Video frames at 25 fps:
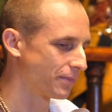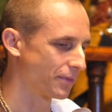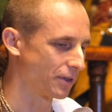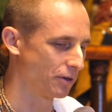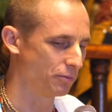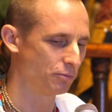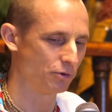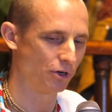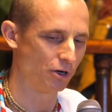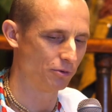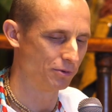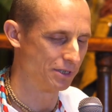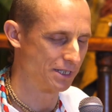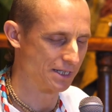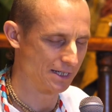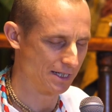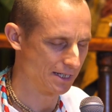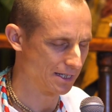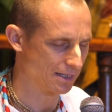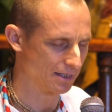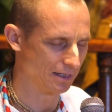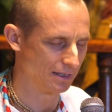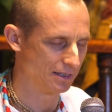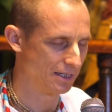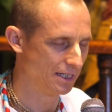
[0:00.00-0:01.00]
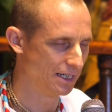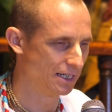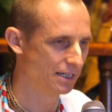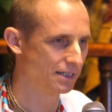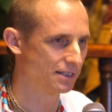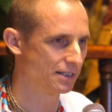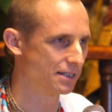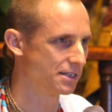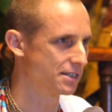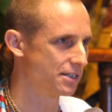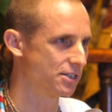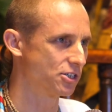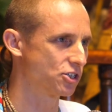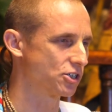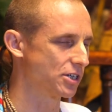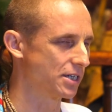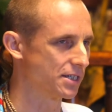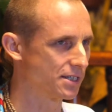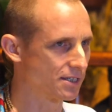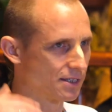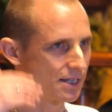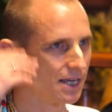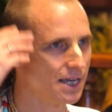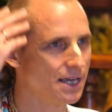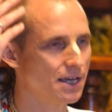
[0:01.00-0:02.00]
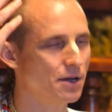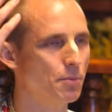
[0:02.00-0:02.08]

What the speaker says: And Prabhupada says that this is just